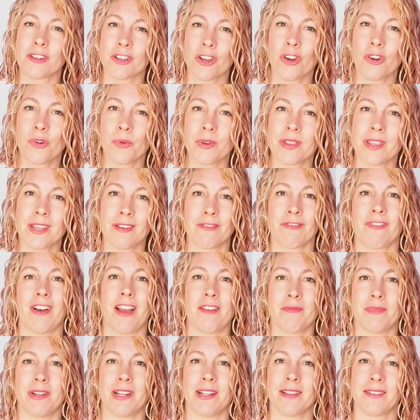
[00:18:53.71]
go within
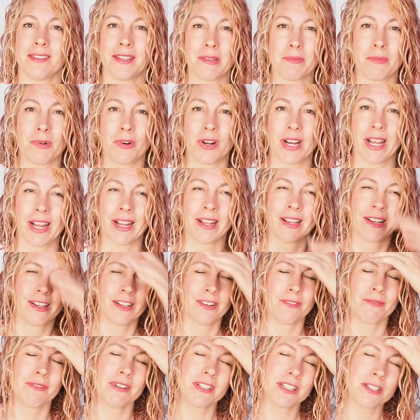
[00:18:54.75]
5 minutes in the morning,
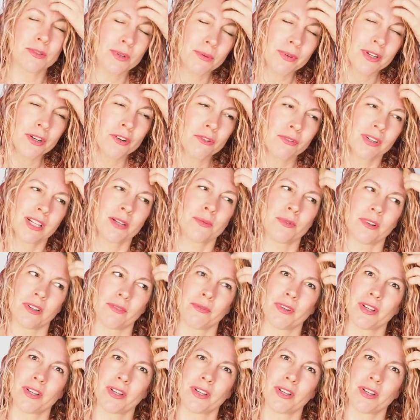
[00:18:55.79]
which is what we all really want.